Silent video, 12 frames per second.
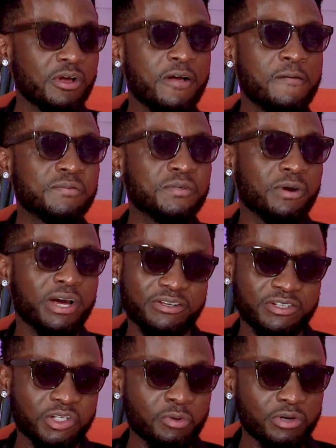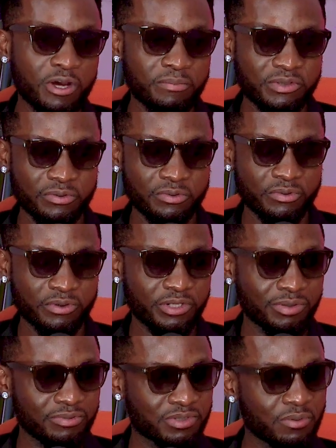So I just showed up to,
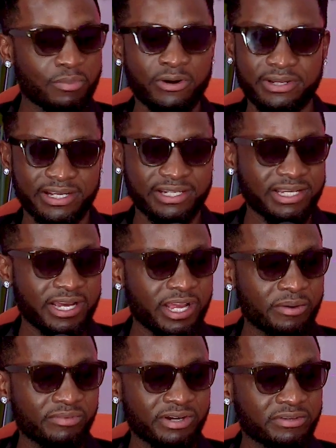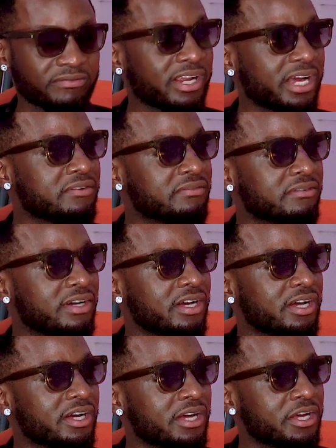support the entire Breath of Life,
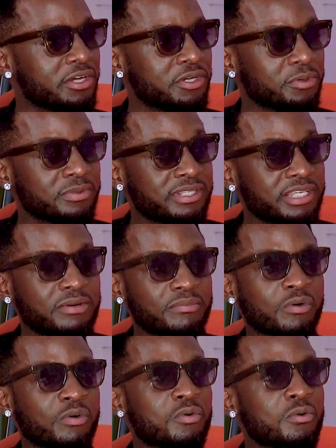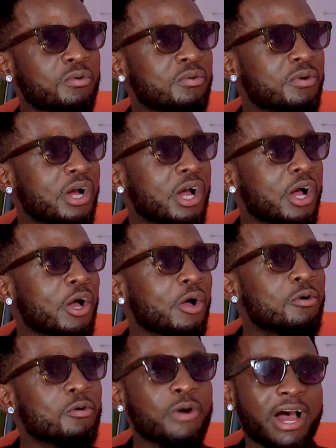team
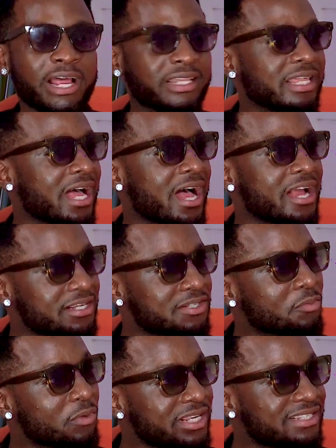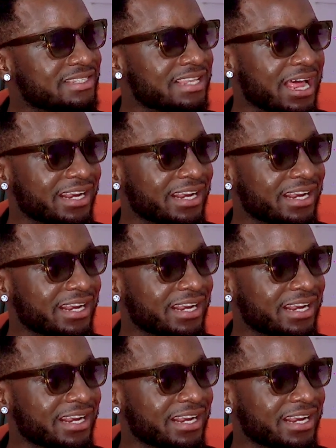who had the highest wins that night.